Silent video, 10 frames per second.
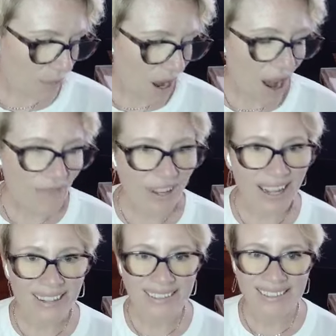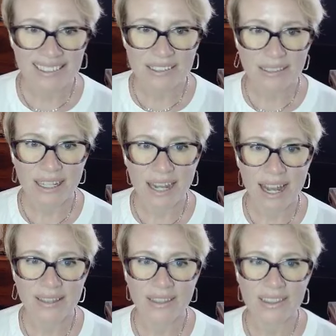coughing
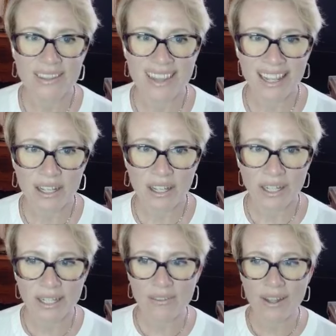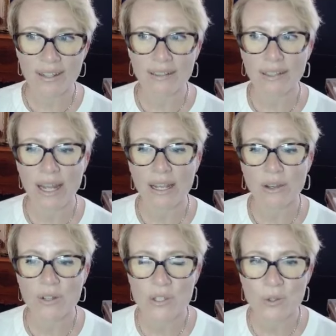and they couldn't even go
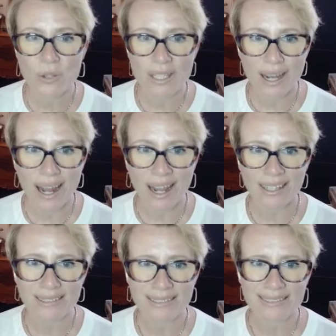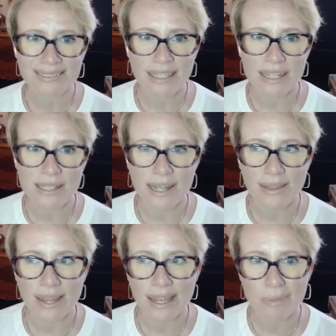to school today because I
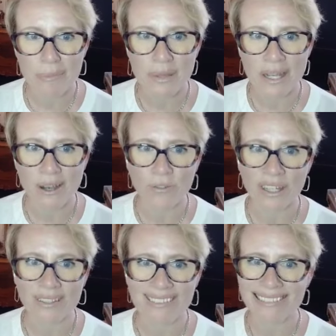think it might be COVID.